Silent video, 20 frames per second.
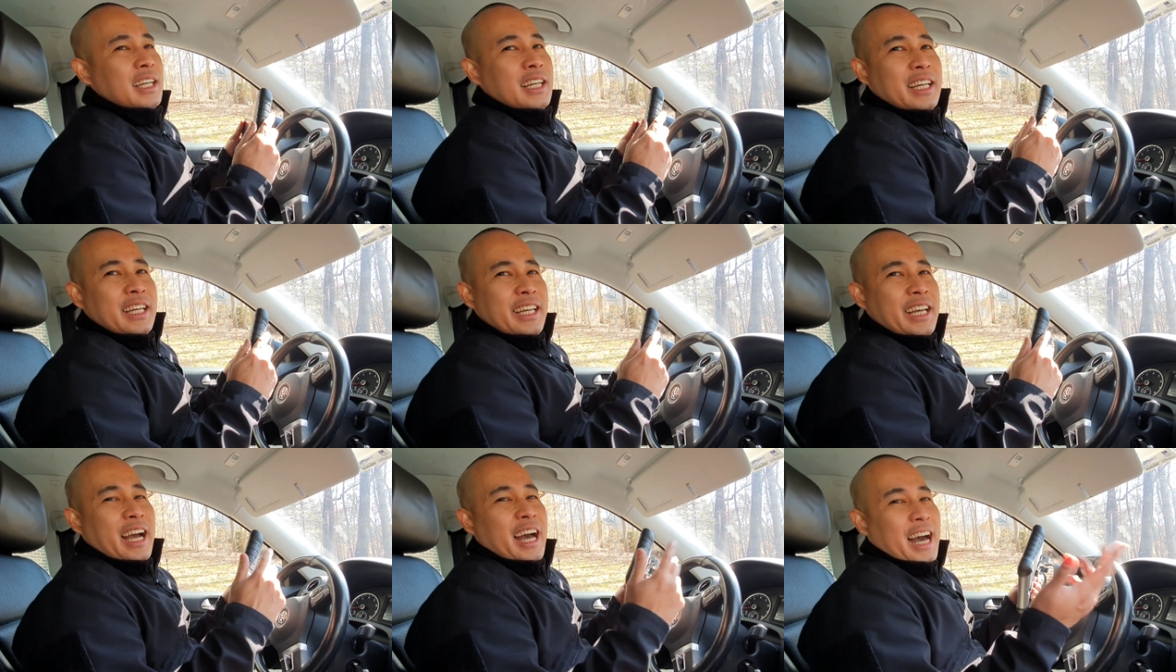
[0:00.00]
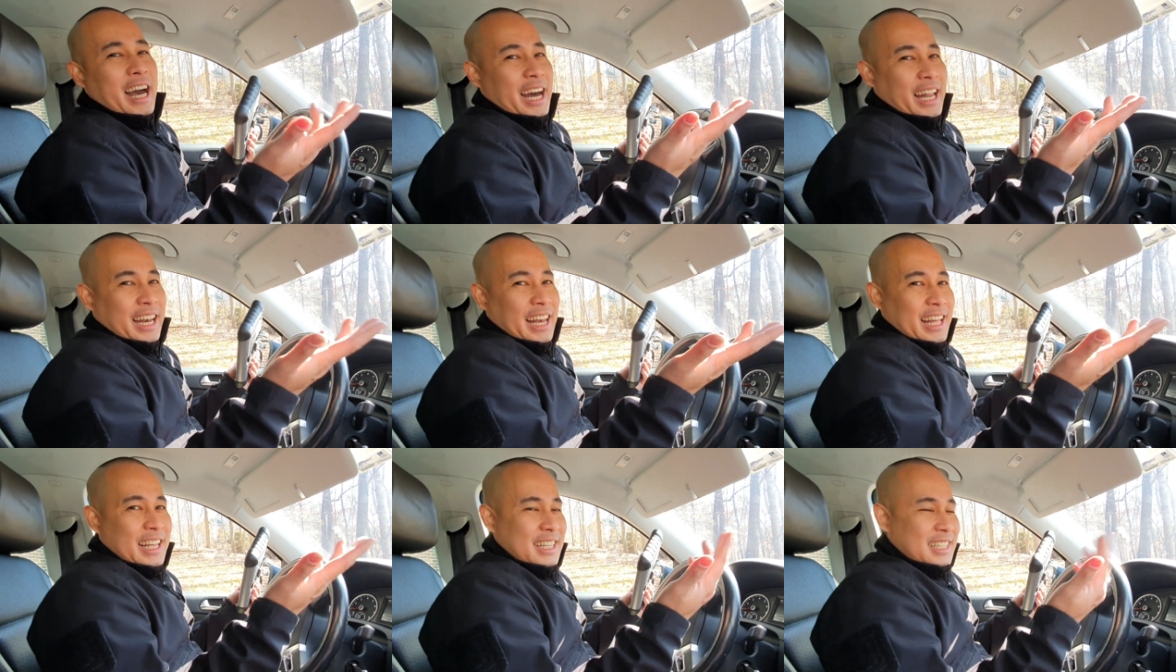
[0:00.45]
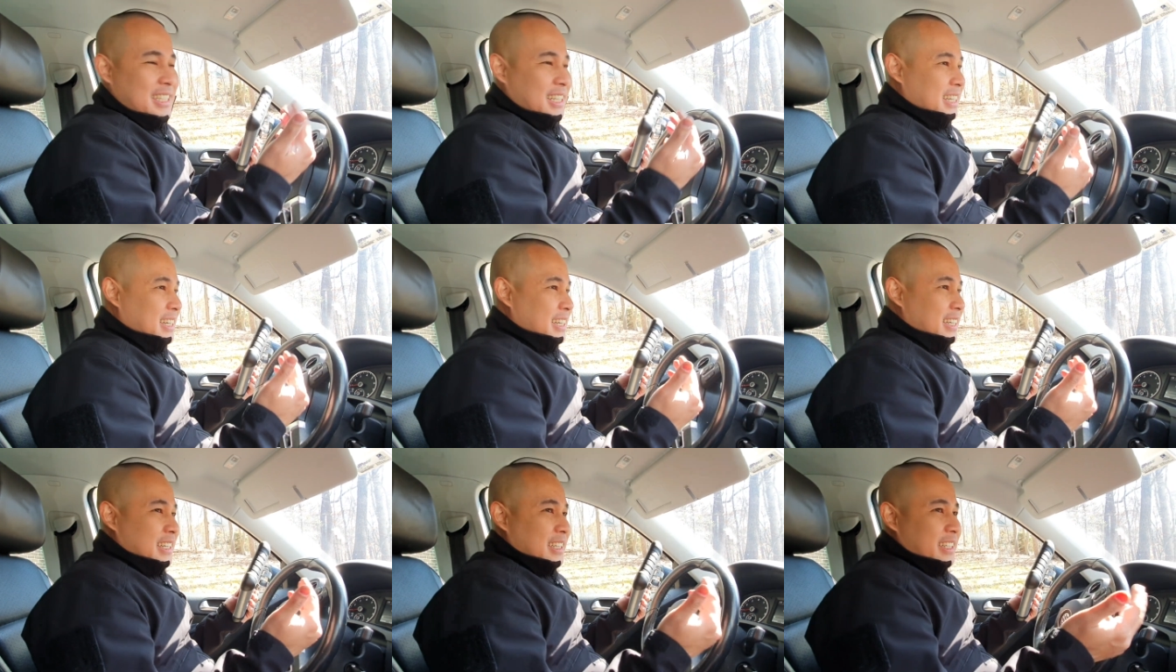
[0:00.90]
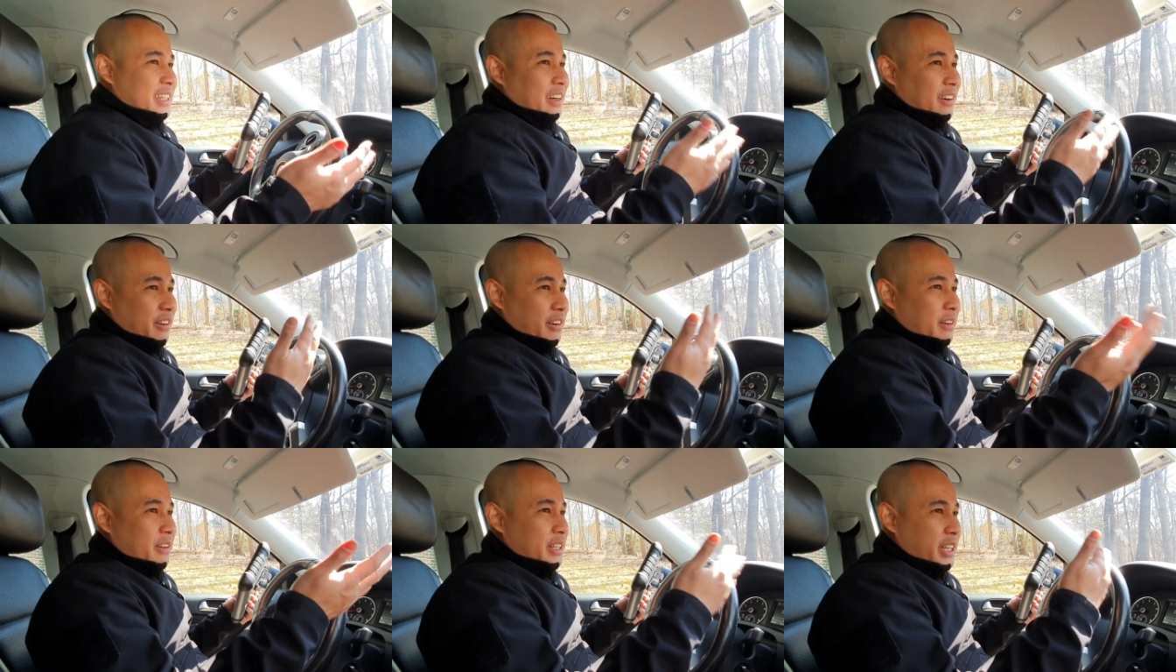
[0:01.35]
Yeah, unless
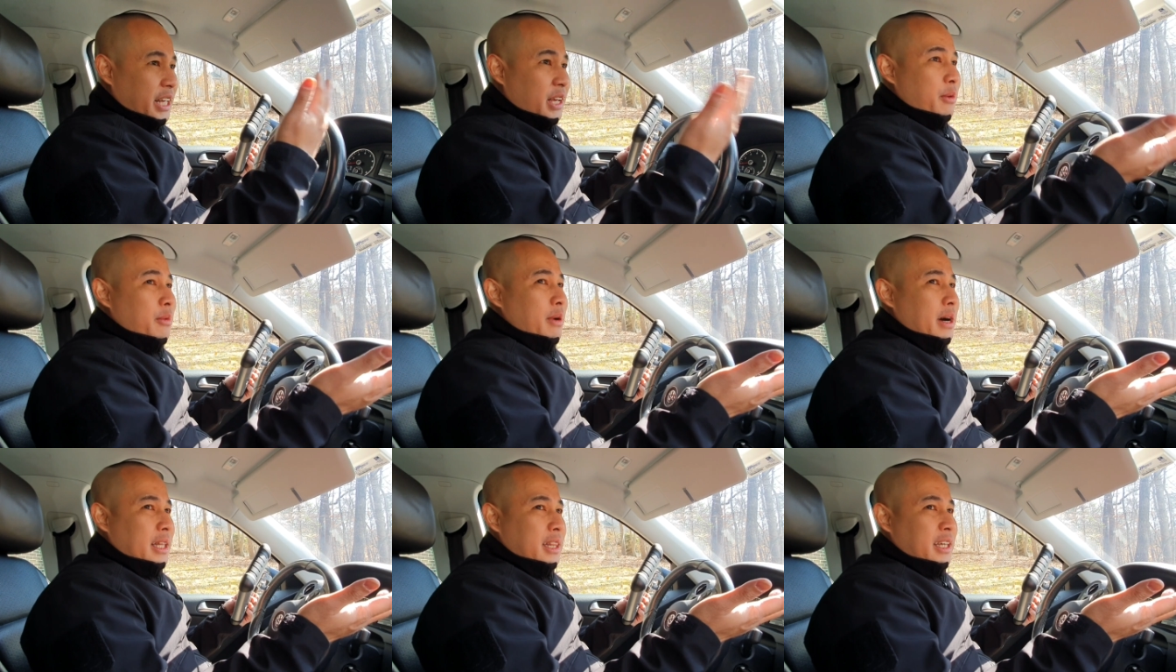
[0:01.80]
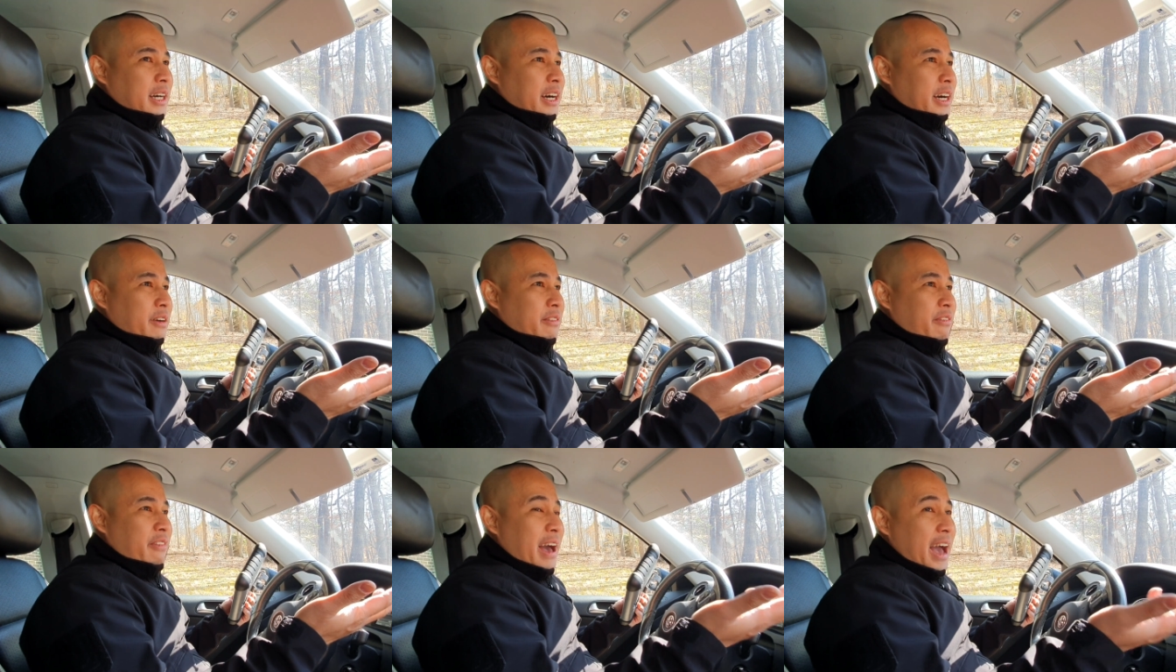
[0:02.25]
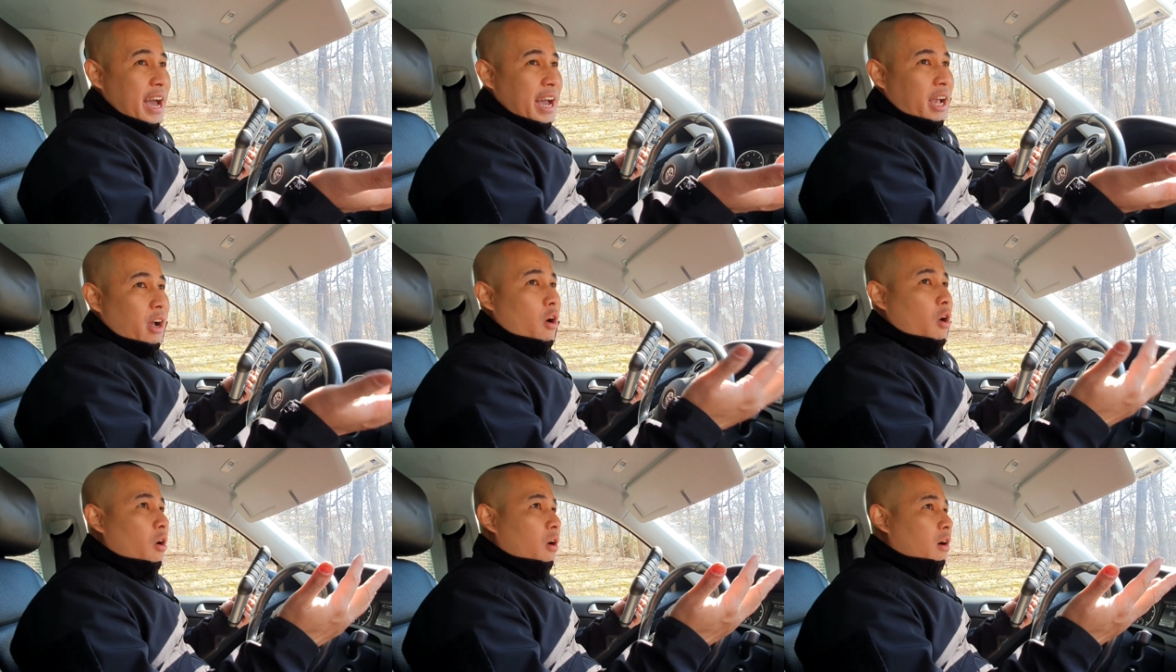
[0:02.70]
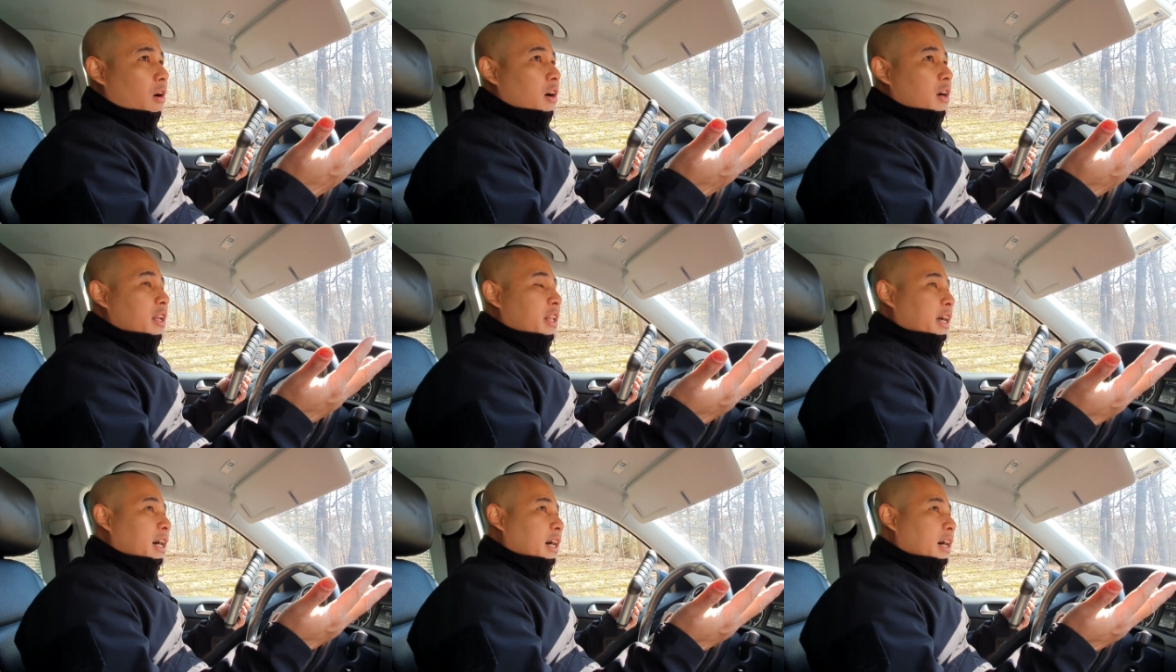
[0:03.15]
the thing about the VAG or
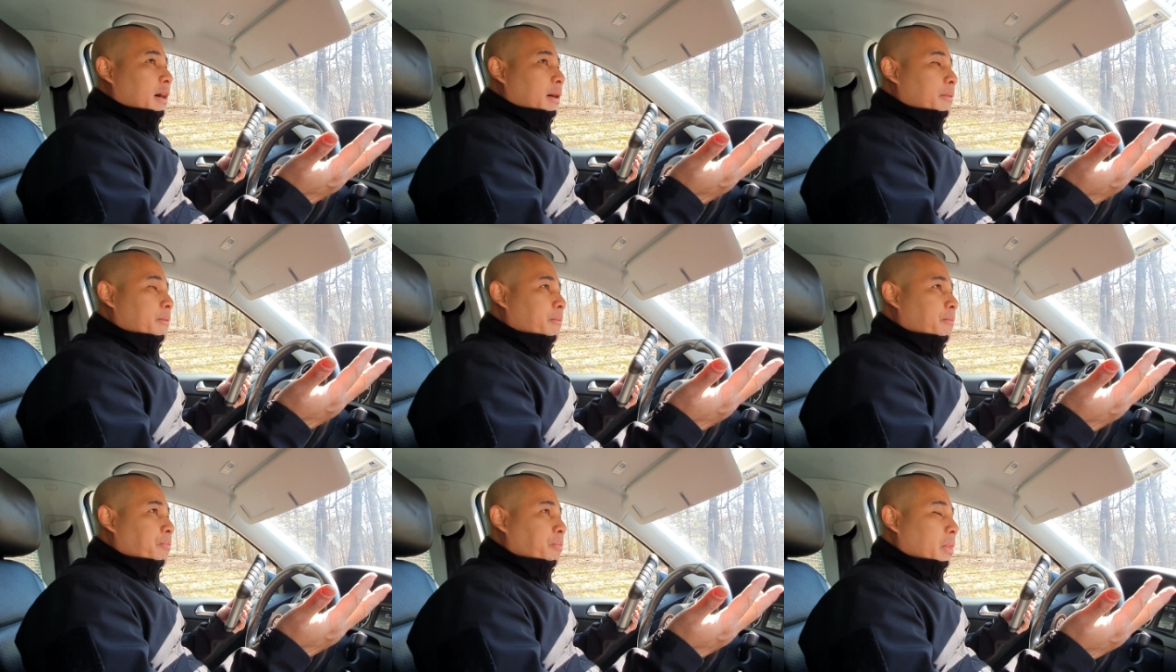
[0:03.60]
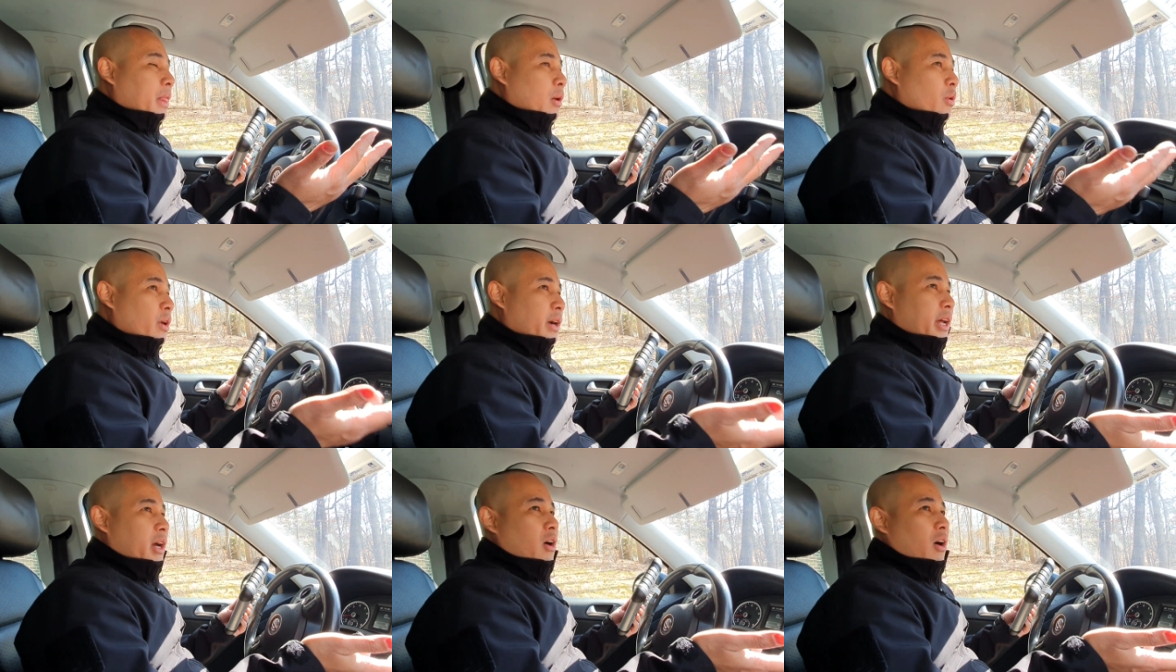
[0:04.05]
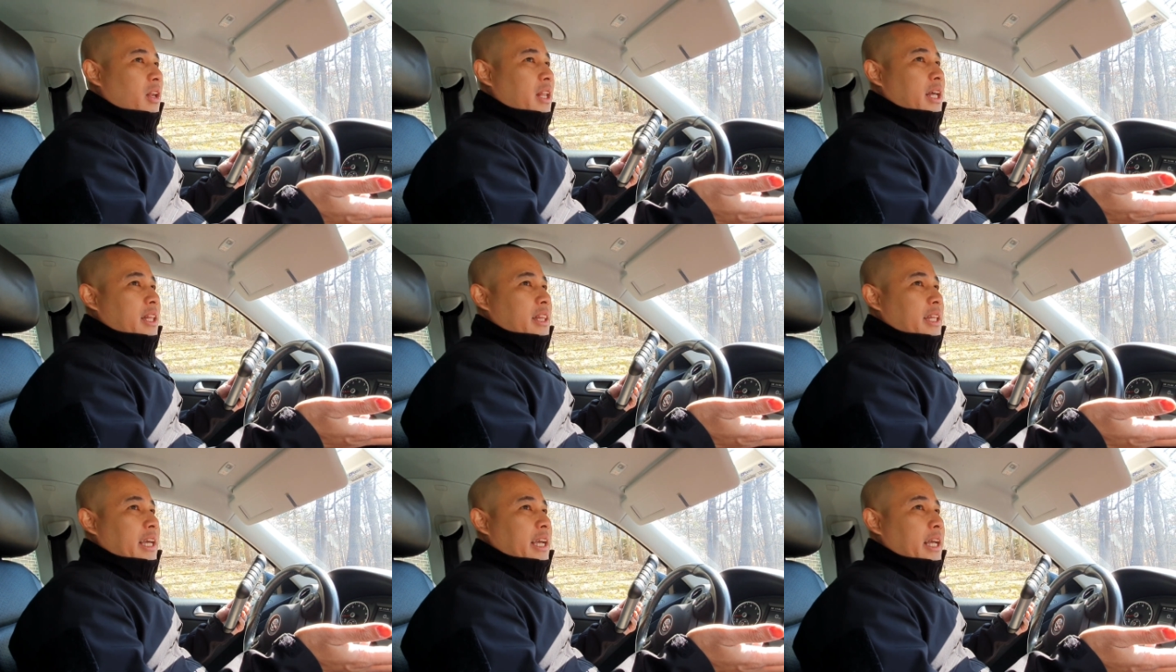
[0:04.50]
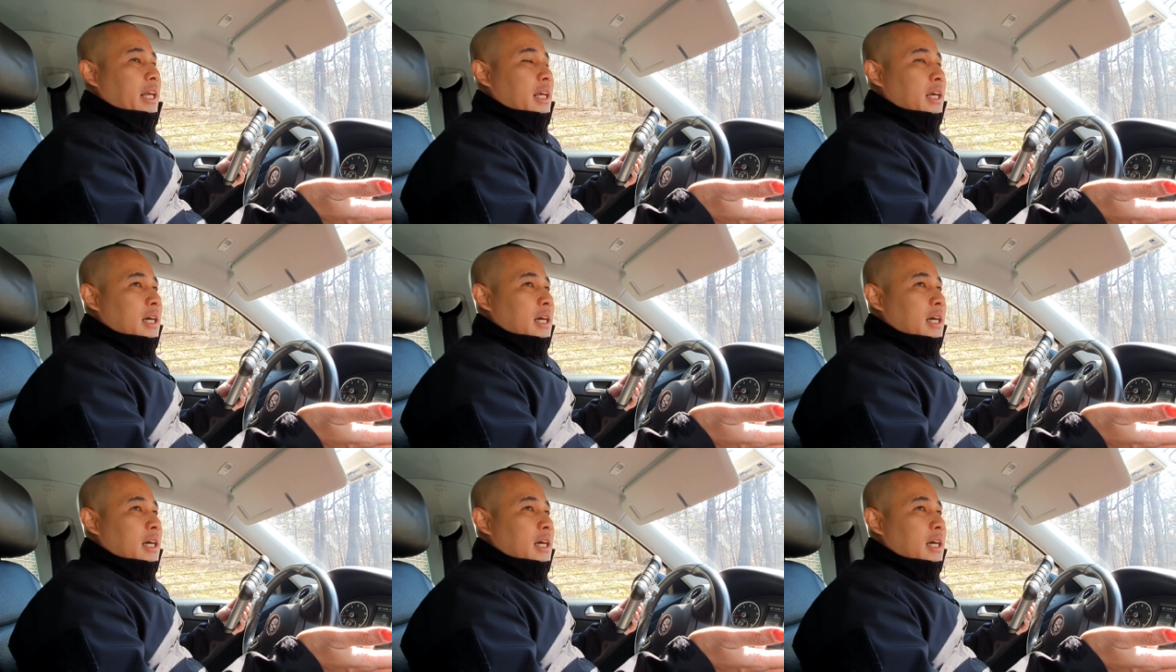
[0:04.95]
the, what do you call that thing?